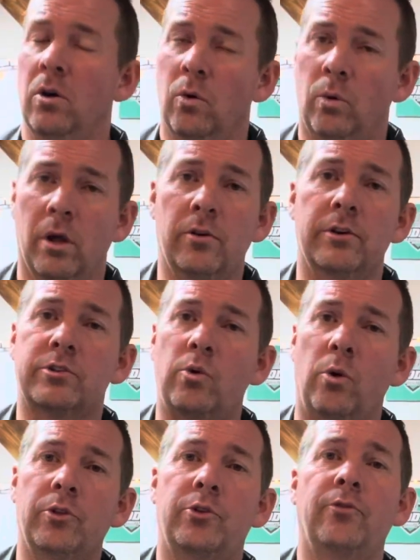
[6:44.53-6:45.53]
whether it's
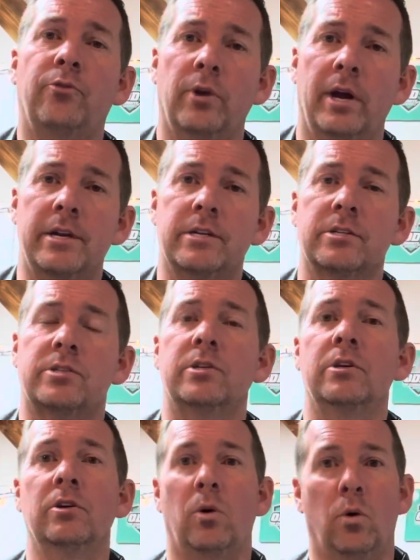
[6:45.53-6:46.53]
going through free
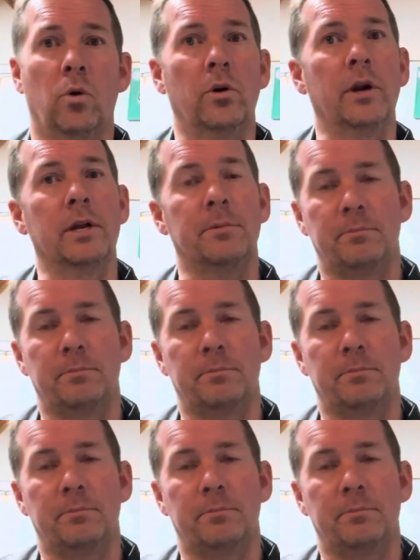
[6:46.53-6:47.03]
agency or